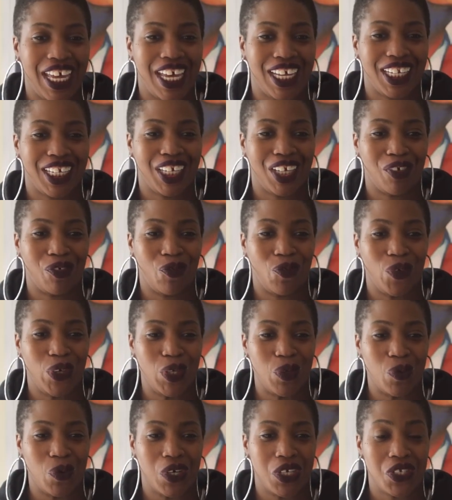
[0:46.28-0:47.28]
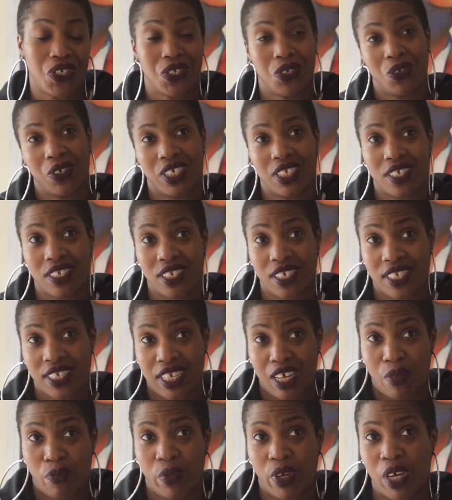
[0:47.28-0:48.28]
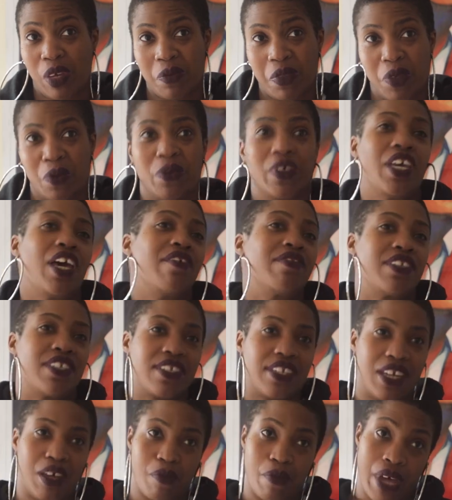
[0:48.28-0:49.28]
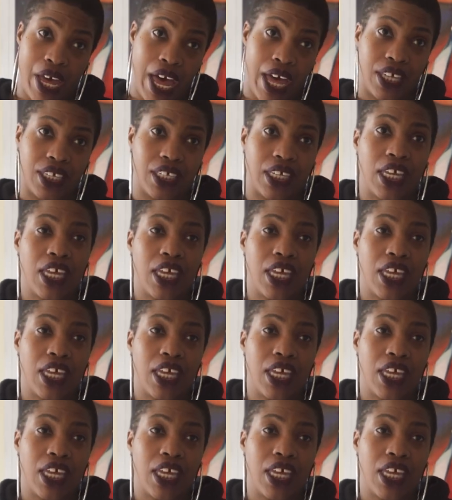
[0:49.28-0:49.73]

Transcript: that if we want students to step up, then we have to step back.